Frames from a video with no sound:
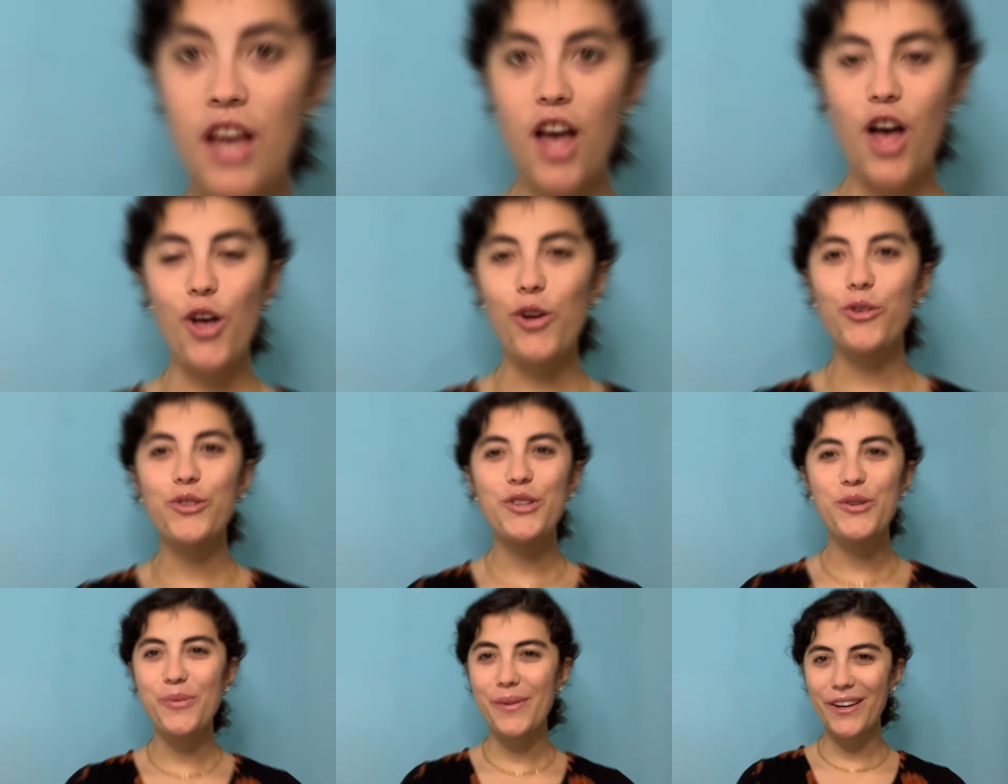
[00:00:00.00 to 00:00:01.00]
A whole
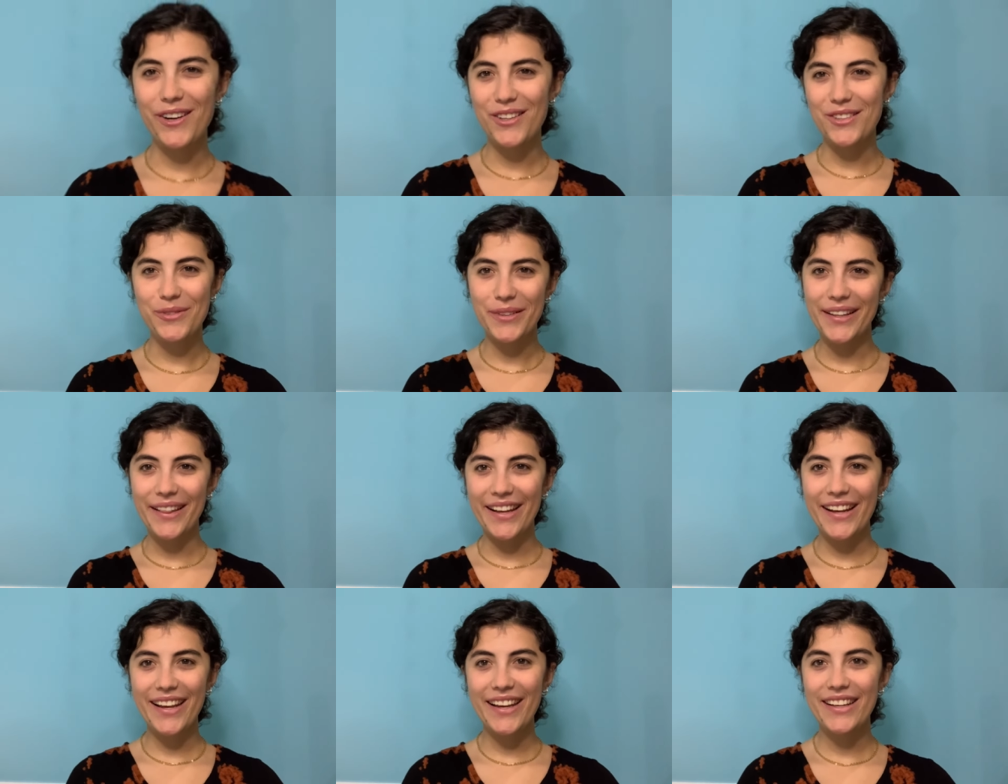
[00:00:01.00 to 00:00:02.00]
new world,
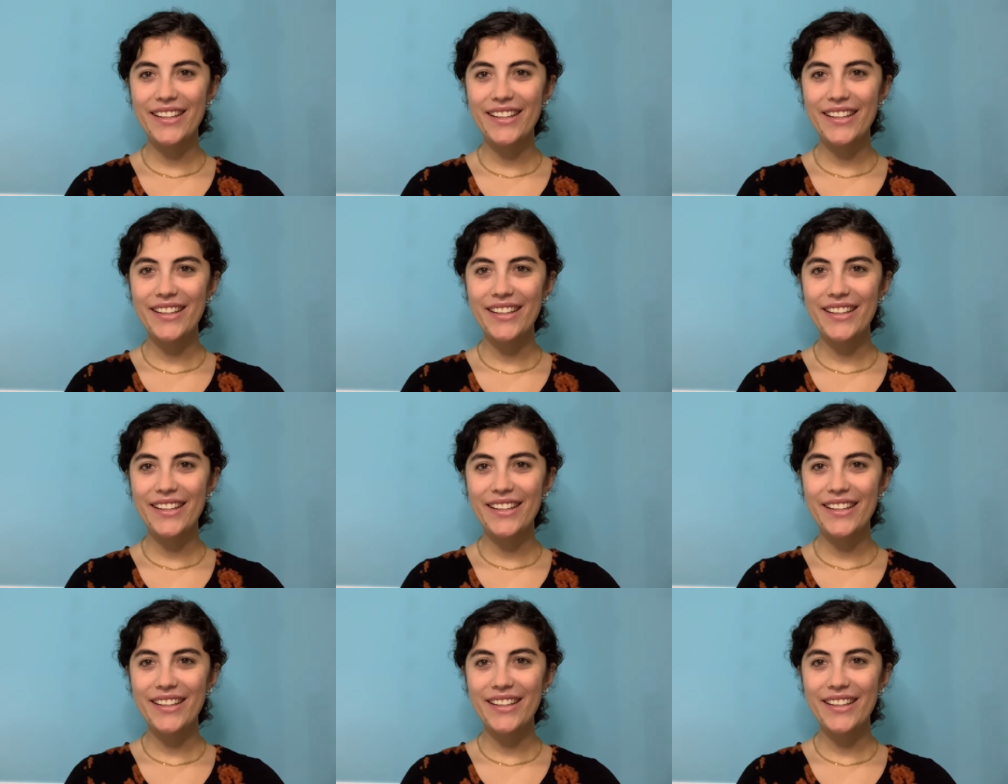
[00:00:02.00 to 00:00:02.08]
really.